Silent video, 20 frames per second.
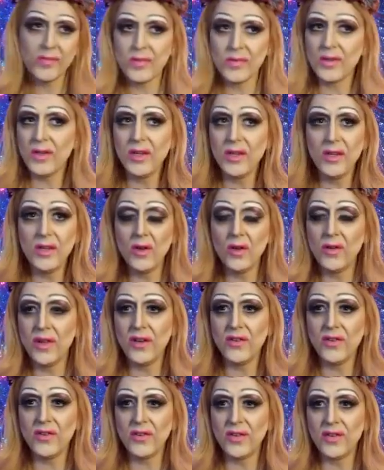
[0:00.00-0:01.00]

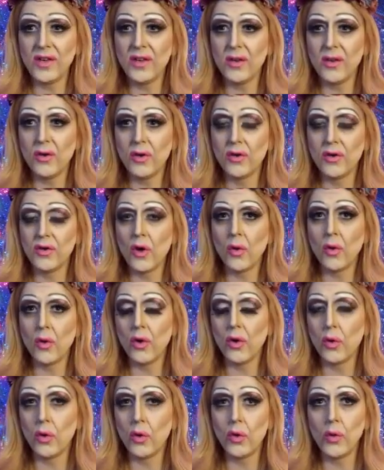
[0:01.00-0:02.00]
they just don't
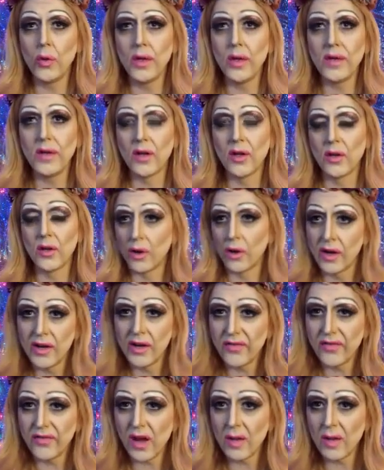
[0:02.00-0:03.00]
know who to learn
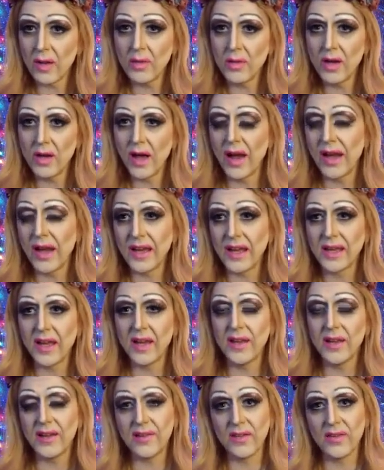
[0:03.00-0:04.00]
it from. And
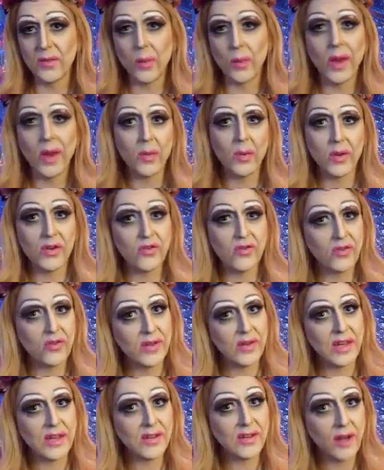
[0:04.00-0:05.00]
again, this is why I wish
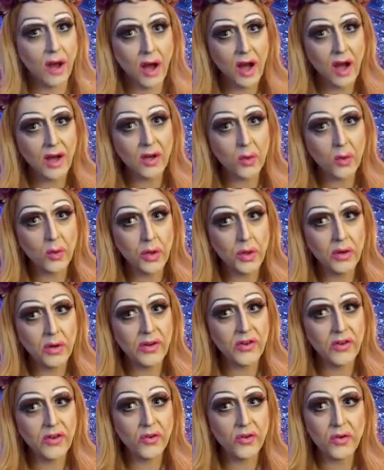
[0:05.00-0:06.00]
they taught queer
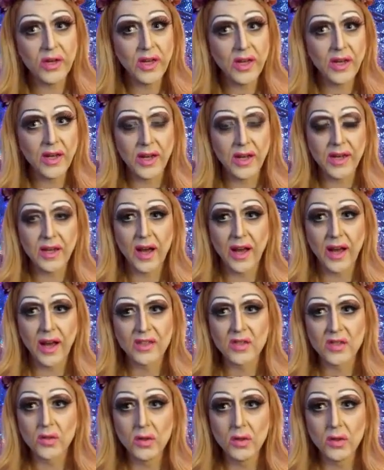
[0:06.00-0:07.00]
history in like high
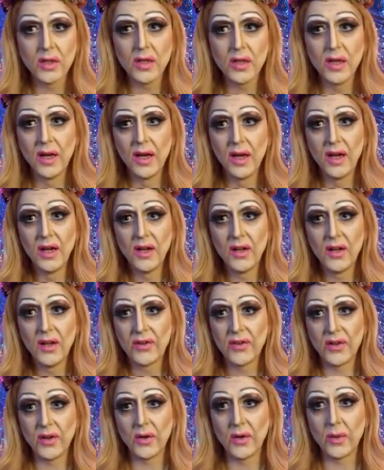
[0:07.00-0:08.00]
school,
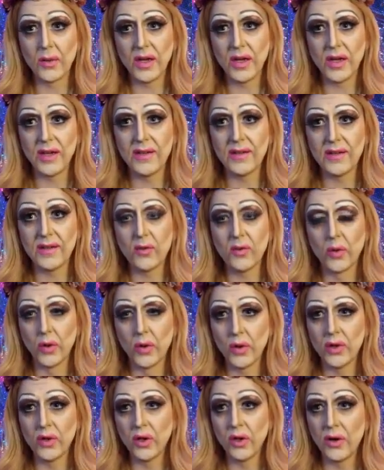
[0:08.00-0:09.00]
so kids
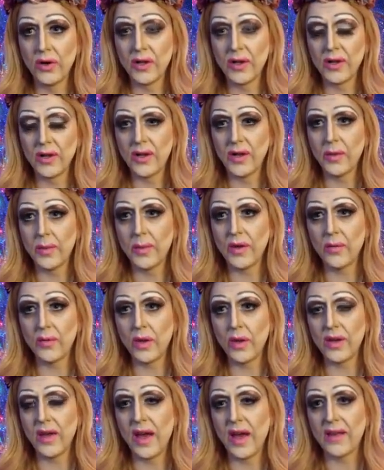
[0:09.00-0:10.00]
could learn a little bit
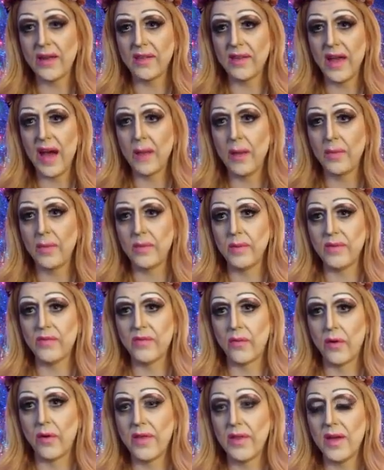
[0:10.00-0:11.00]
what has happened
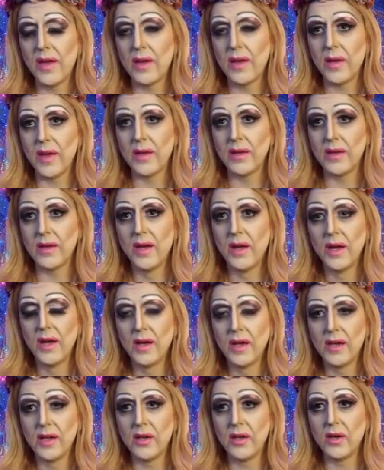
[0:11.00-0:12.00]
before them. And,
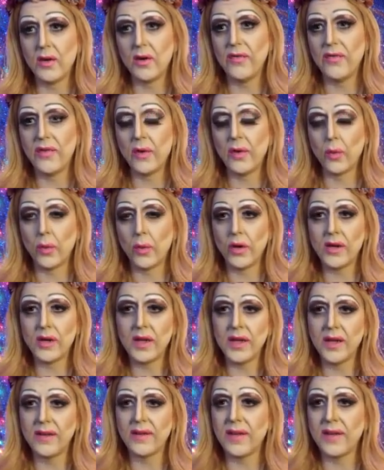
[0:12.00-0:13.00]
if there were
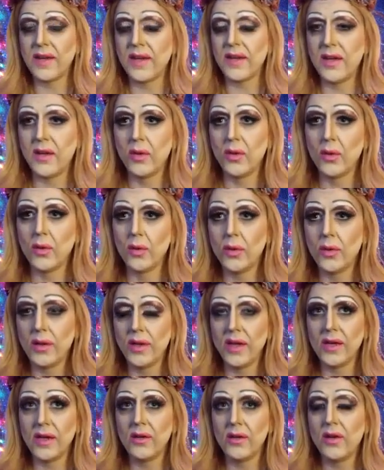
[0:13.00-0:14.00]
kids like you,
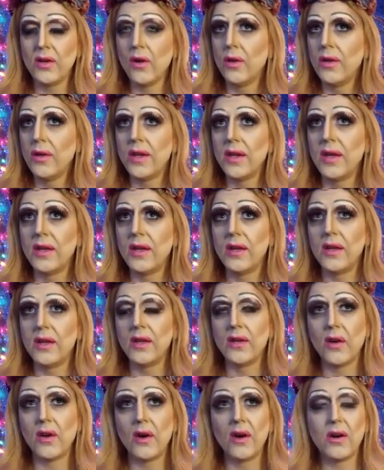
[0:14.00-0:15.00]
they can know that
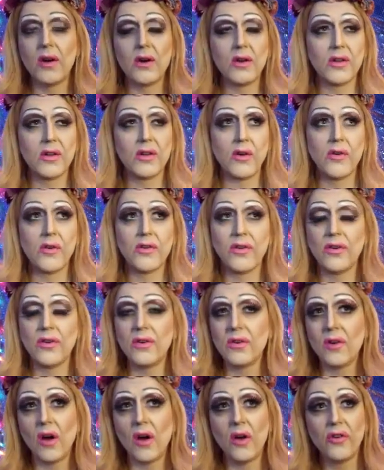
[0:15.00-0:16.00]
there are
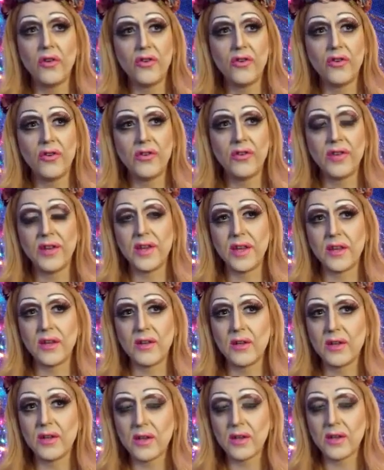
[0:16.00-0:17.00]
certain cultures that they can
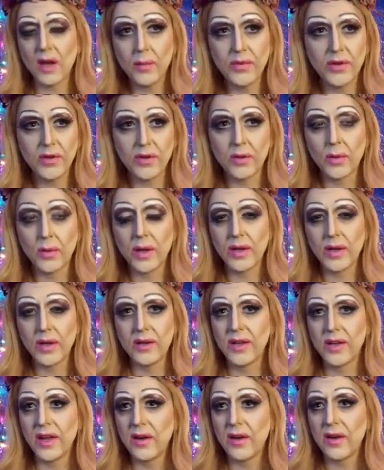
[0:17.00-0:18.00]
look up to, and
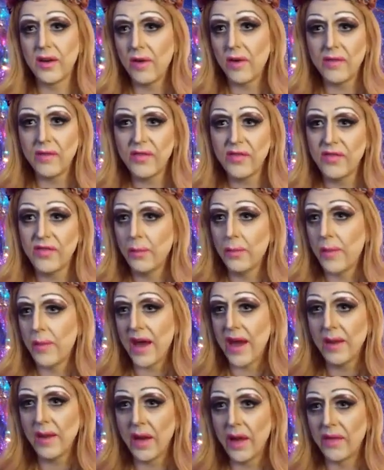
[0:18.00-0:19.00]
they don't have to feel
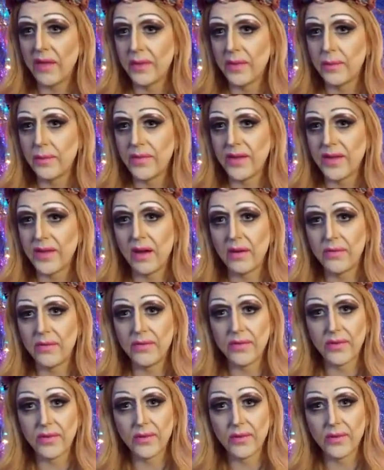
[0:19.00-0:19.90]
bad about themselves.